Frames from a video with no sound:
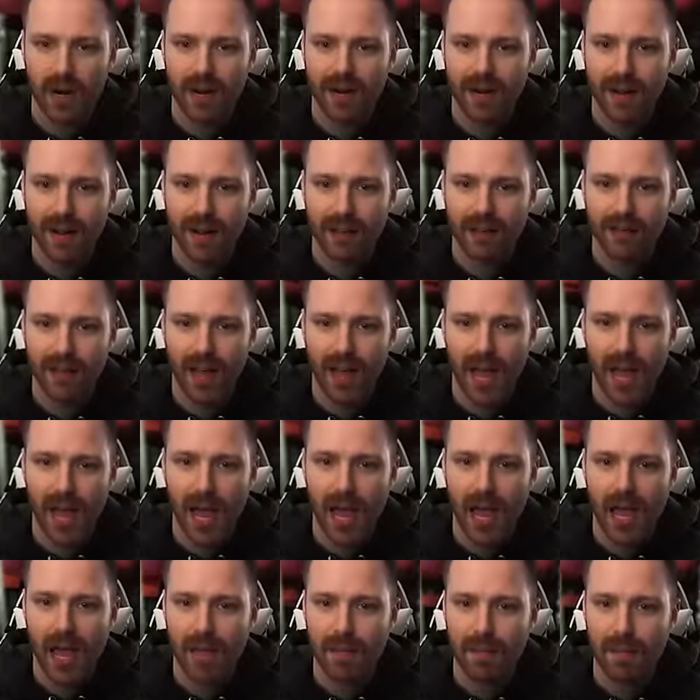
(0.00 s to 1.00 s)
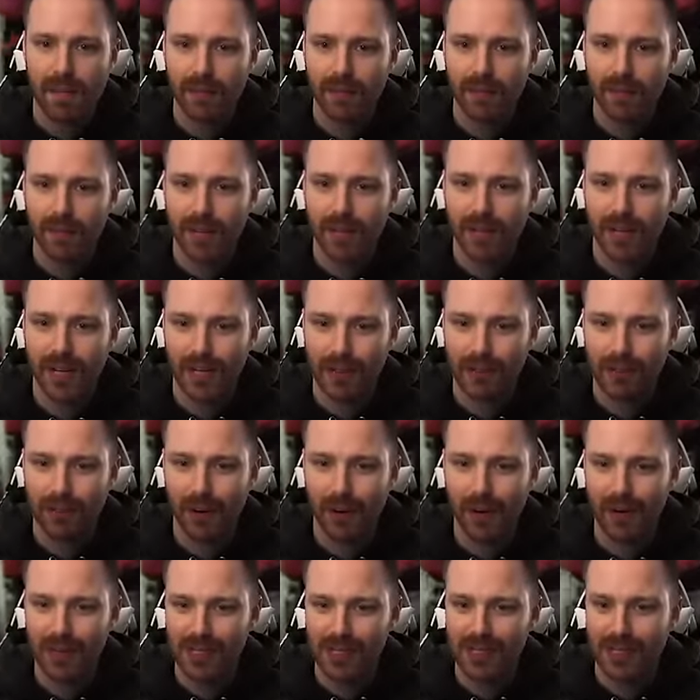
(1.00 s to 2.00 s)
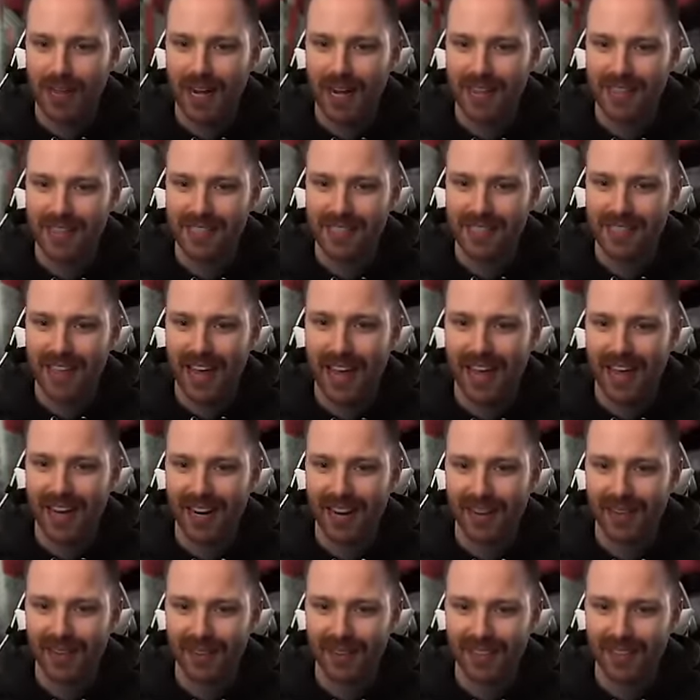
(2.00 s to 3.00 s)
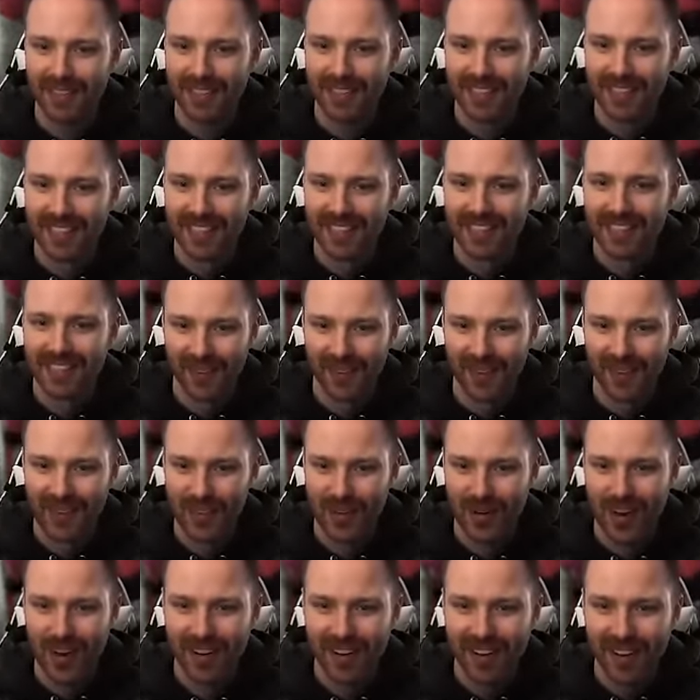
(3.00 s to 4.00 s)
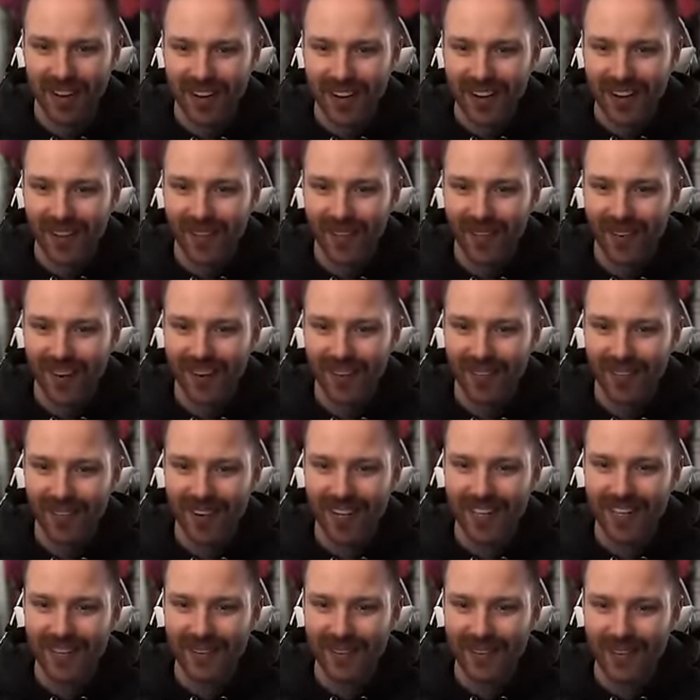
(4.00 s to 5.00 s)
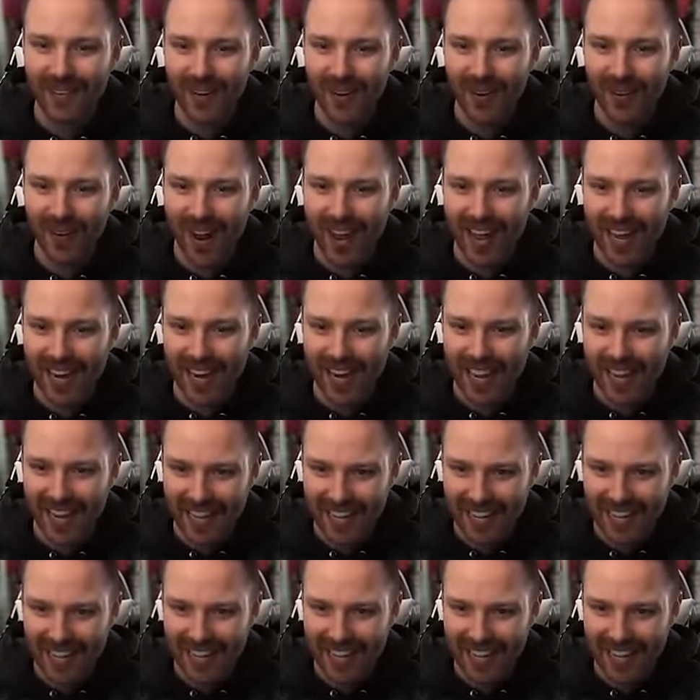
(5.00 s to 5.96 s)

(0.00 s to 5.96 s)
I don't even have to aim. This bro just lost his head on the track. What are you doing?